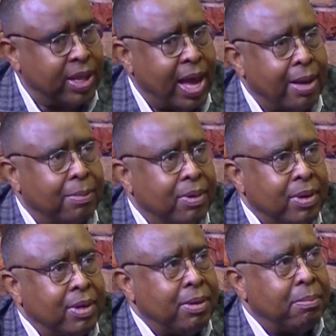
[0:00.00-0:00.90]
that
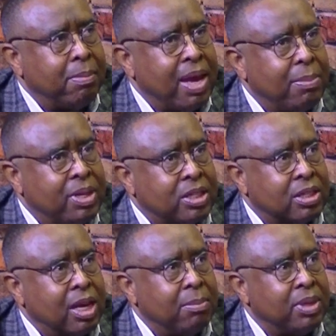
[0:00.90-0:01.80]
maybe
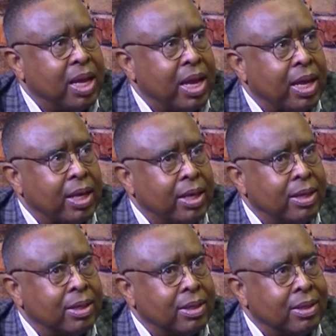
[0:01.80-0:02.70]
someday
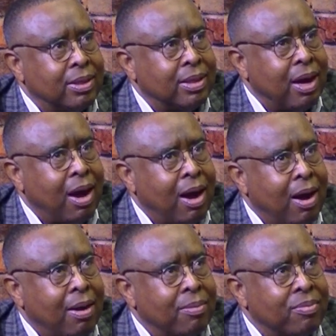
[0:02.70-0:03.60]

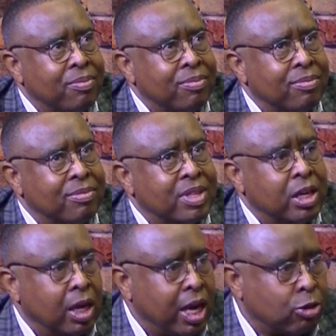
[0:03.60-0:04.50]
the
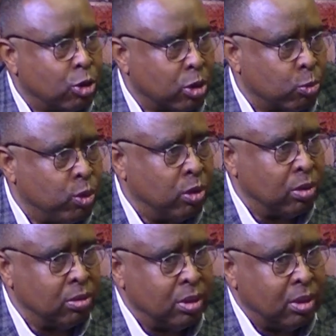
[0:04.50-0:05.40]
electric
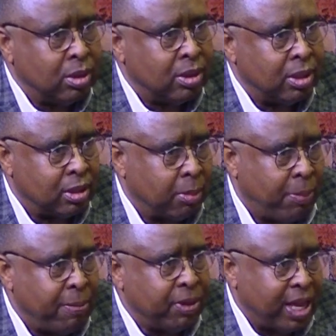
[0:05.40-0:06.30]
will, the
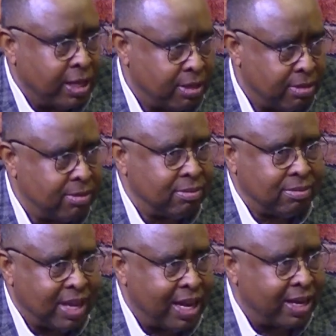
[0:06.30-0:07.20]
people that
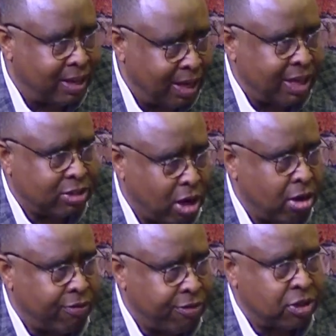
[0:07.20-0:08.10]
elect our
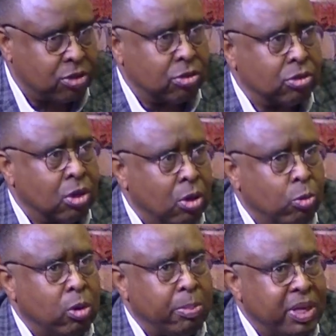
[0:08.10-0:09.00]
officials
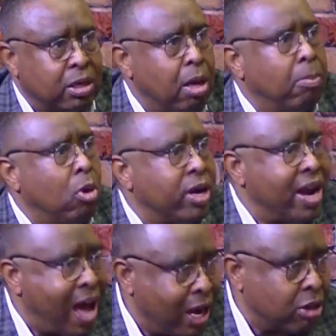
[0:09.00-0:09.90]
will become more
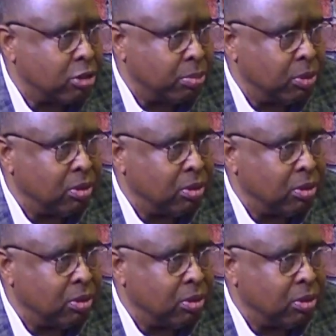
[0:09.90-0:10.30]
knowledgeable.